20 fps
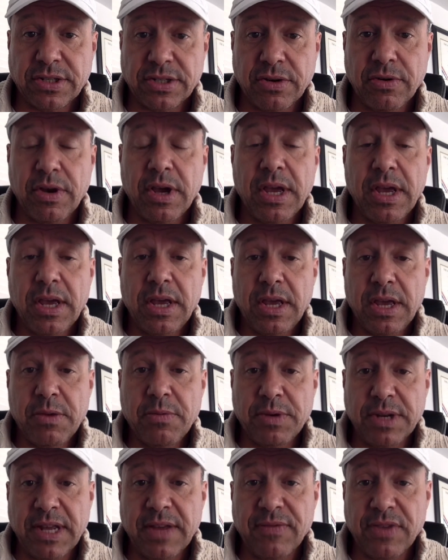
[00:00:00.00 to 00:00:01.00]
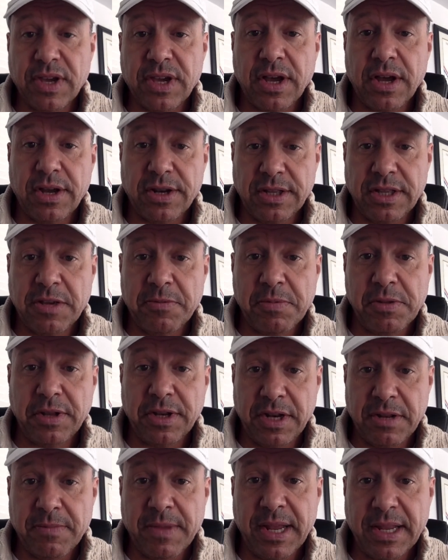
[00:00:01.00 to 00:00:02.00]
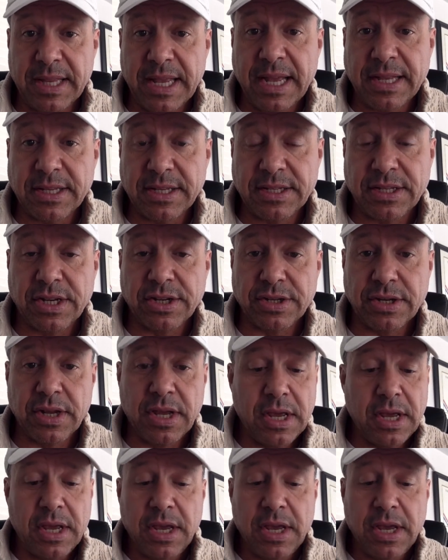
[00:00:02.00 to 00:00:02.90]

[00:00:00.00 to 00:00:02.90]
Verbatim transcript: So it would give the guardian the ability to make that decision.